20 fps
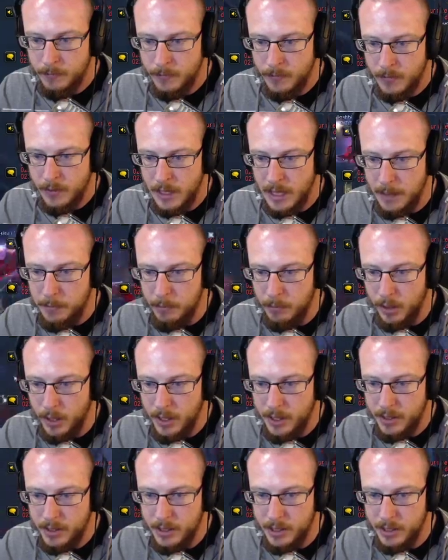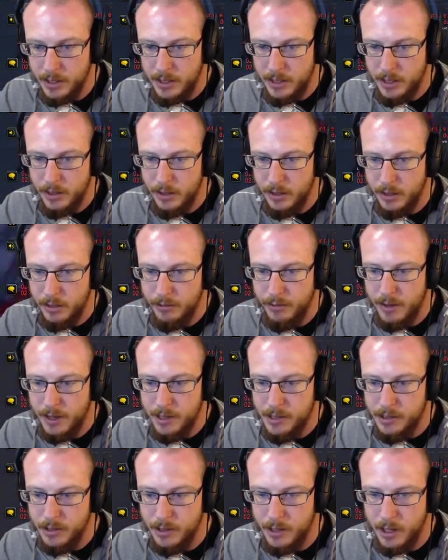That blood can kill you
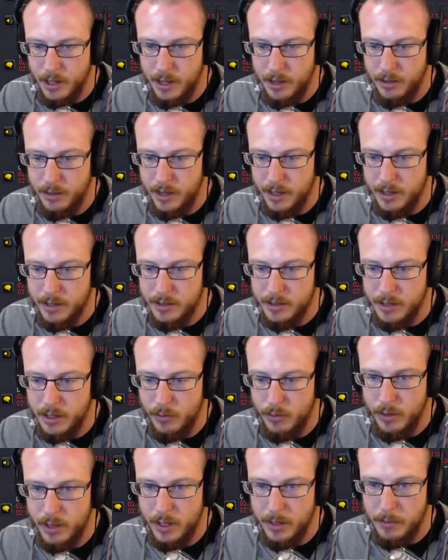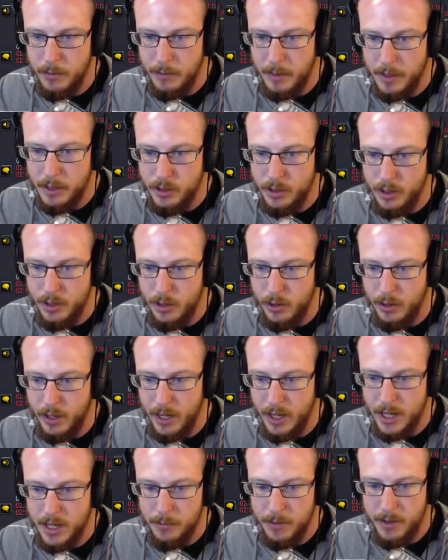faster than anything, so you really need to make sure you don't
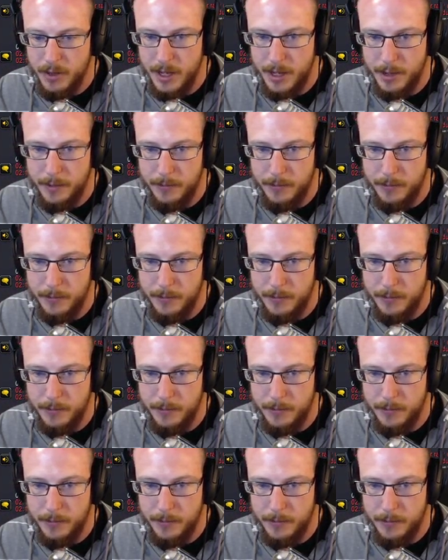get hit by that.